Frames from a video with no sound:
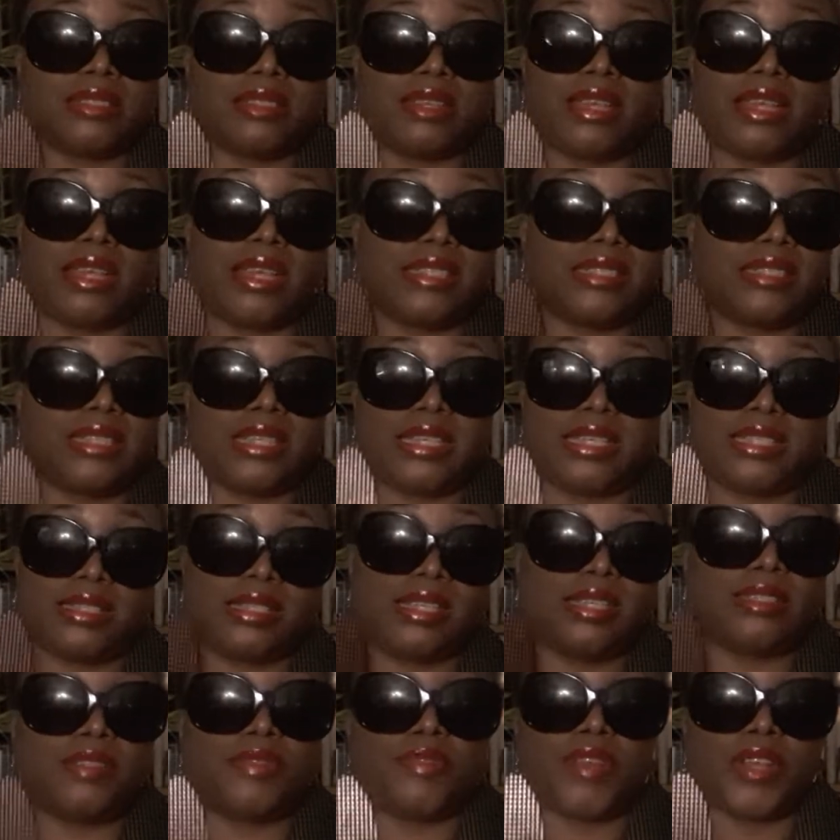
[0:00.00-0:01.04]

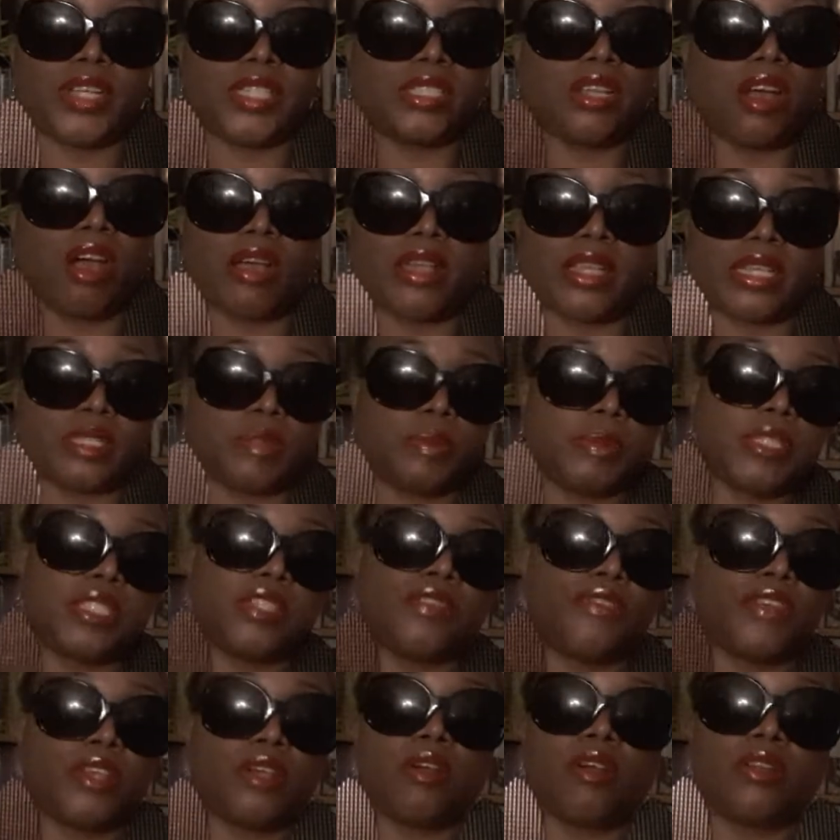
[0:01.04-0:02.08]
it's very target
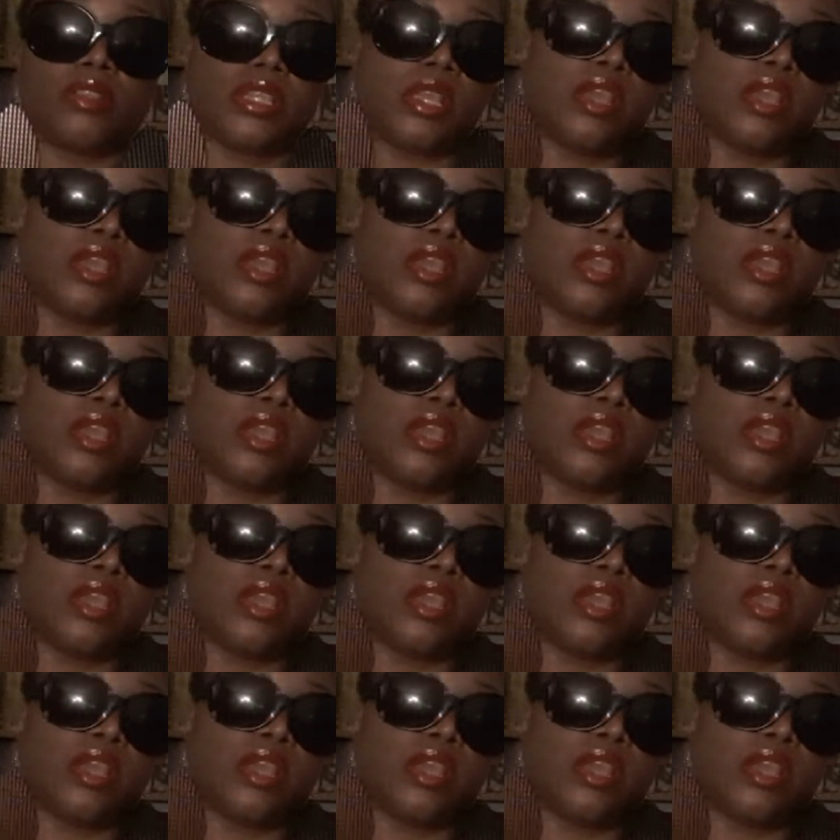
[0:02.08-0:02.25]
specific on.